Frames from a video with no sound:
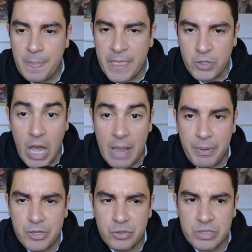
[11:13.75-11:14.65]
So I
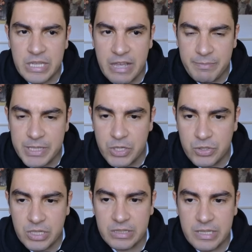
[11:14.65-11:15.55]
personally have been
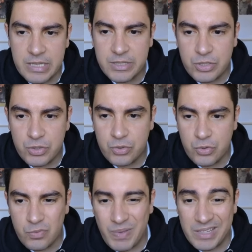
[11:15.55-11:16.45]
using this
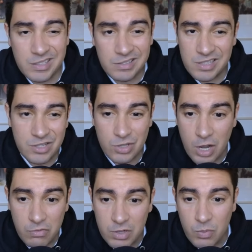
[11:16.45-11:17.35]
to basically
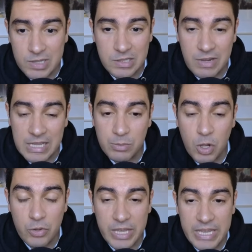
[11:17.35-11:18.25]
discover what's available
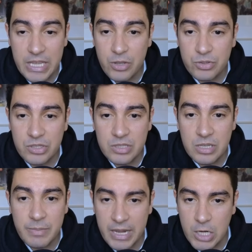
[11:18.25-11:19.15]
on the
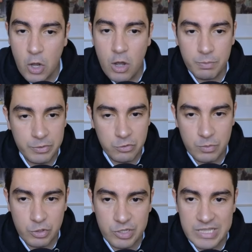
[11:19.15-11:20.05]
ecosystem and go and perform
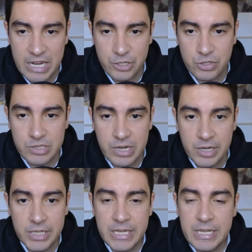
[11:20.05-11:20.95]
transactions there.